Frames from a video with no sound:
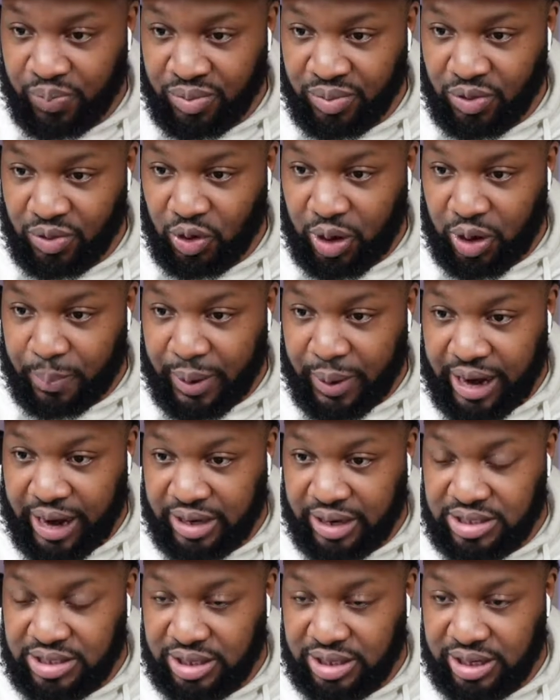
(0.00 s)
You can
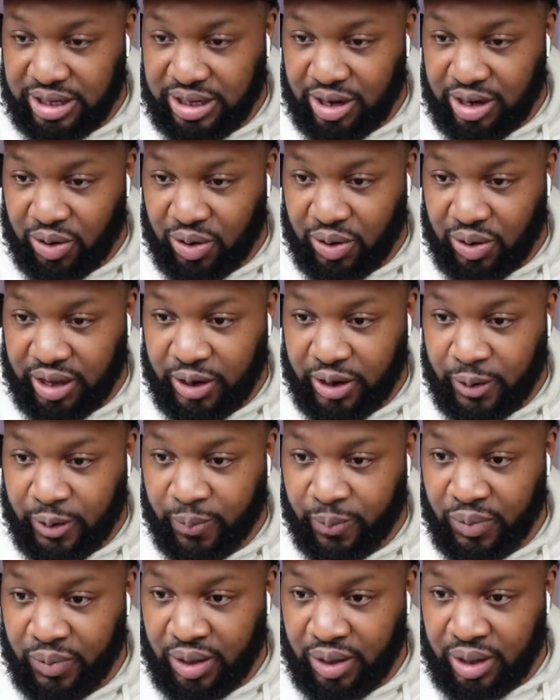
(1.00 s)
barely see it on
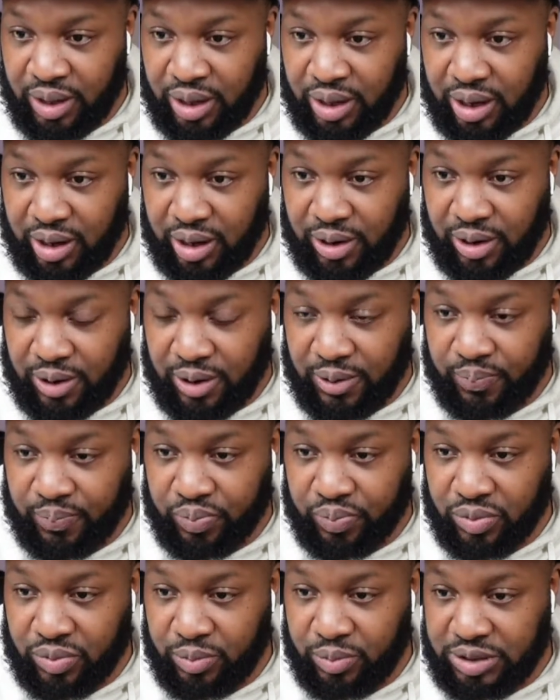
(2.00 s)
here.
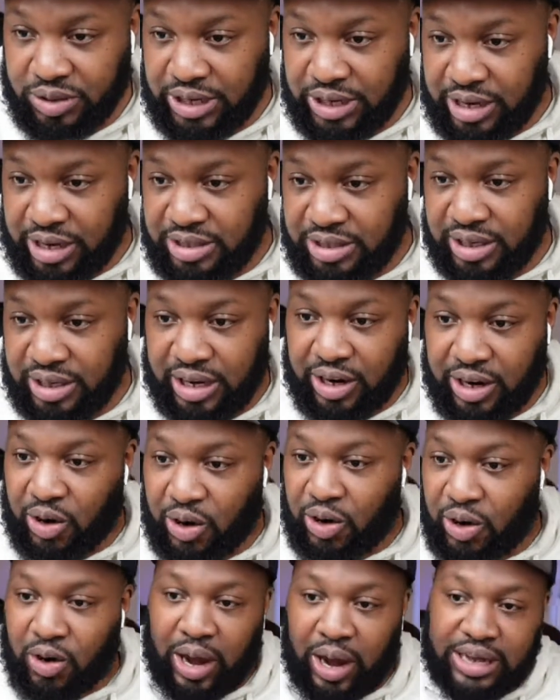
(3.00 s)
But y'all see that
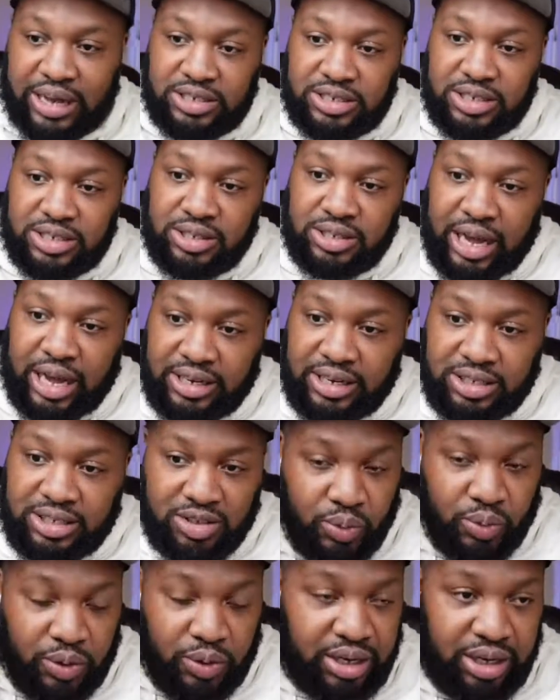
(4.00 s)
logo? I just
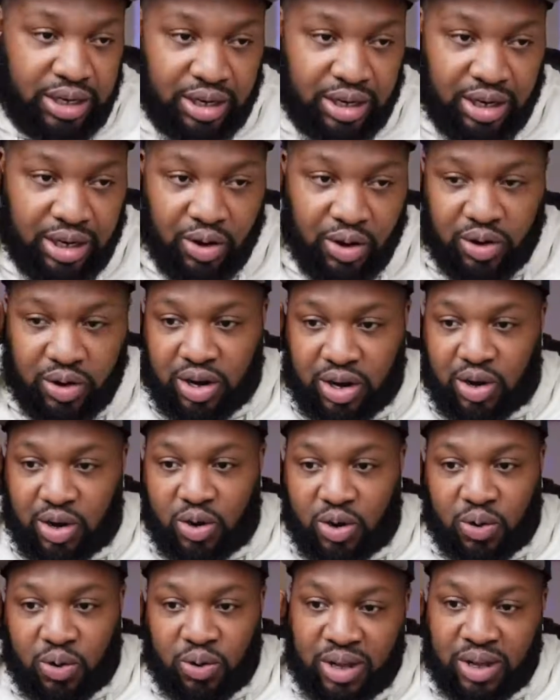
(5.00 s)
redid the
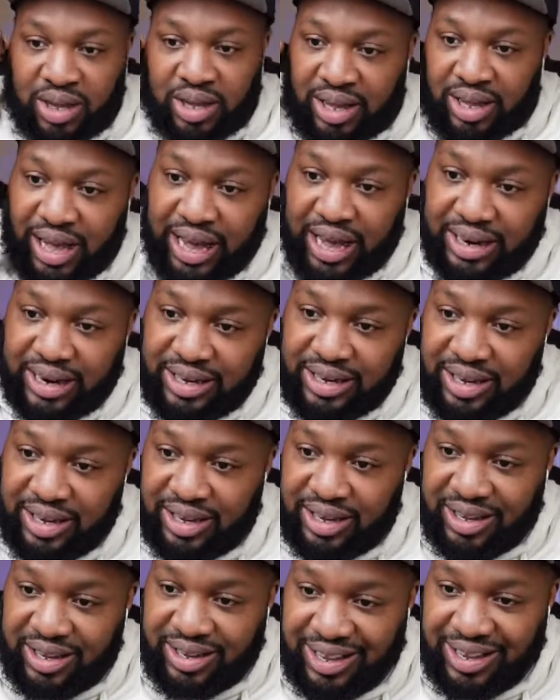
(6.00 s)
logo. I
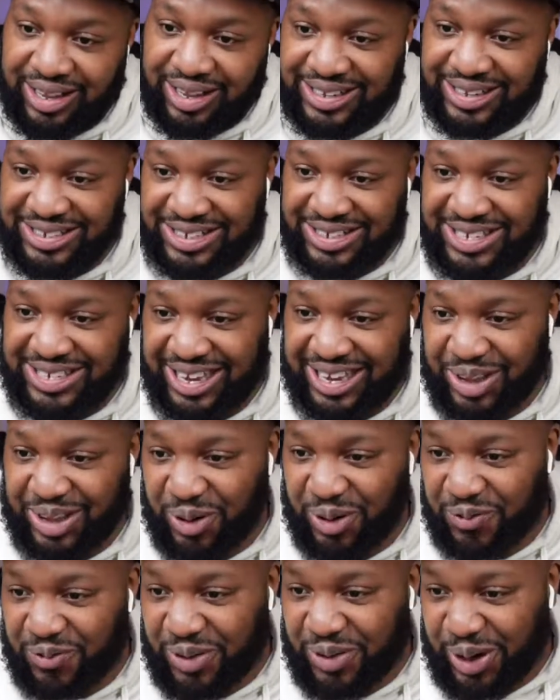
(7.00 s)
did. She said,
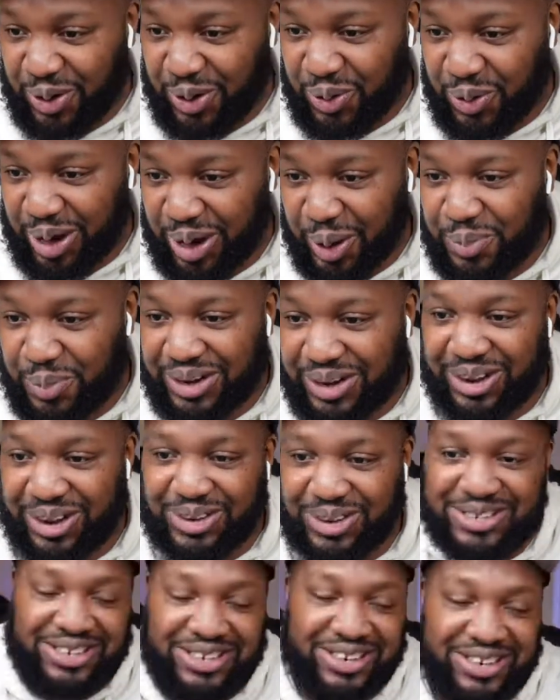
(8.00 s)
you're very welcome, but
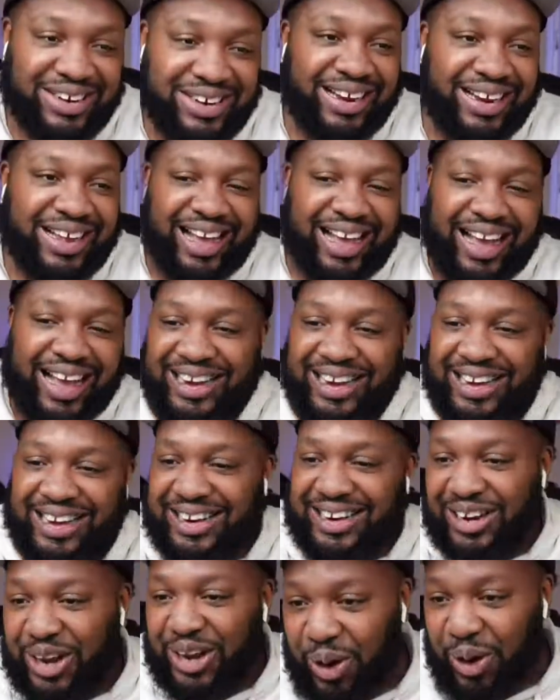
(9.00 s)
no, sir. I did
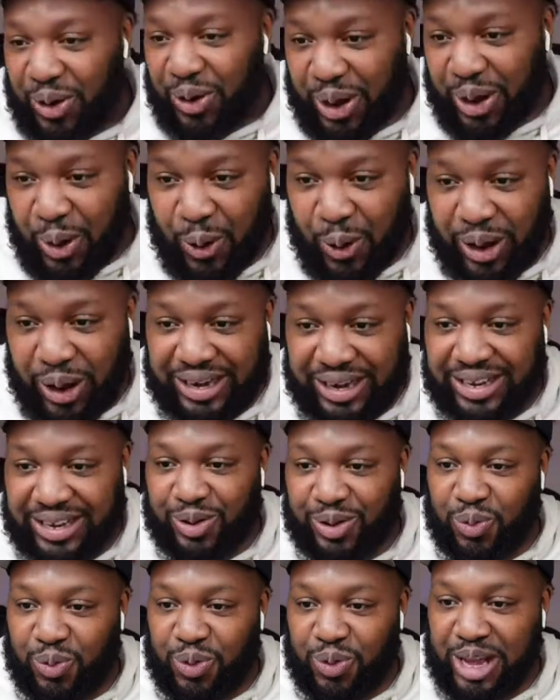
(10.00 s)
the logo. I did
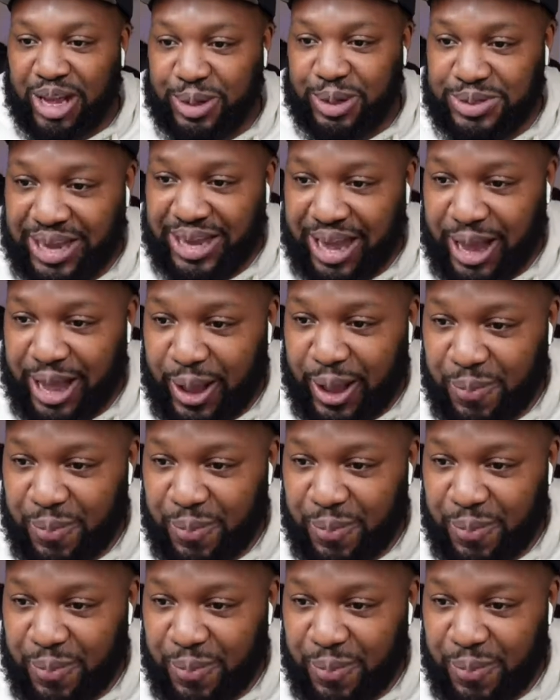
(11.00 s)
the website.